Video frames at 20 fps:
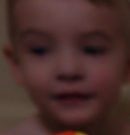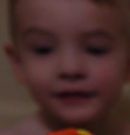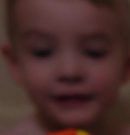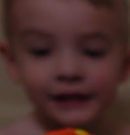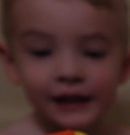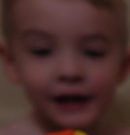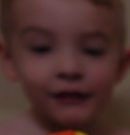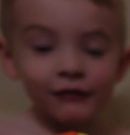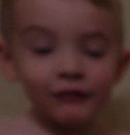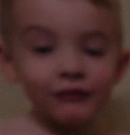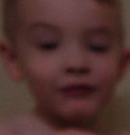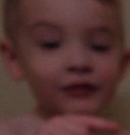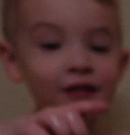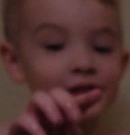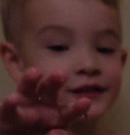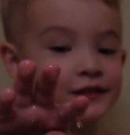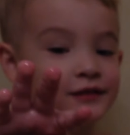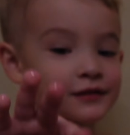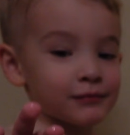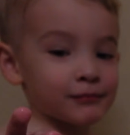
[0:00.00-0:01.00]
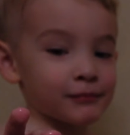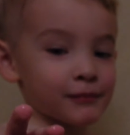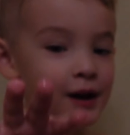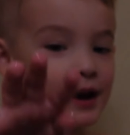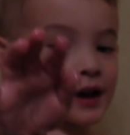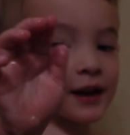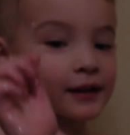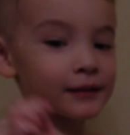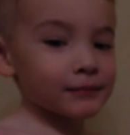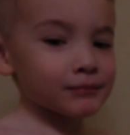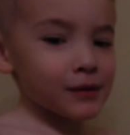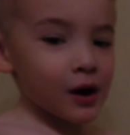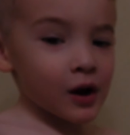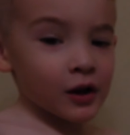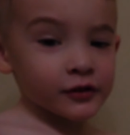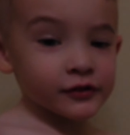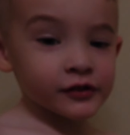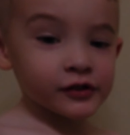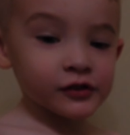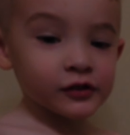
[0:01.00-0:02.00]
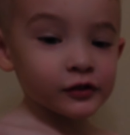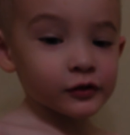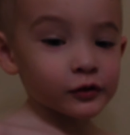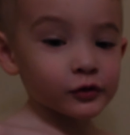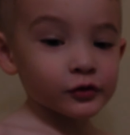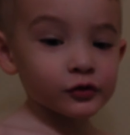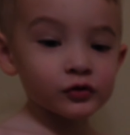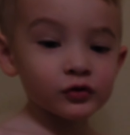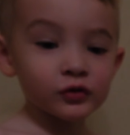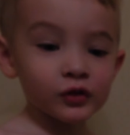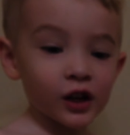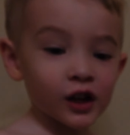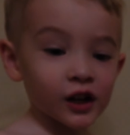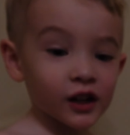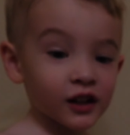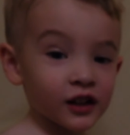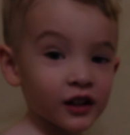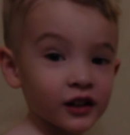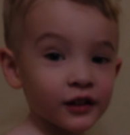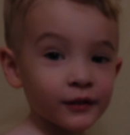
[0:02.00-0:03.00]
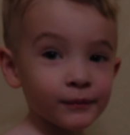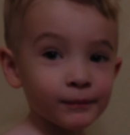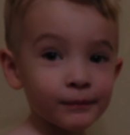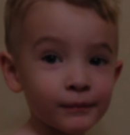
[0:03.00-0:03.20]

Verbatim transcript: That was my mustard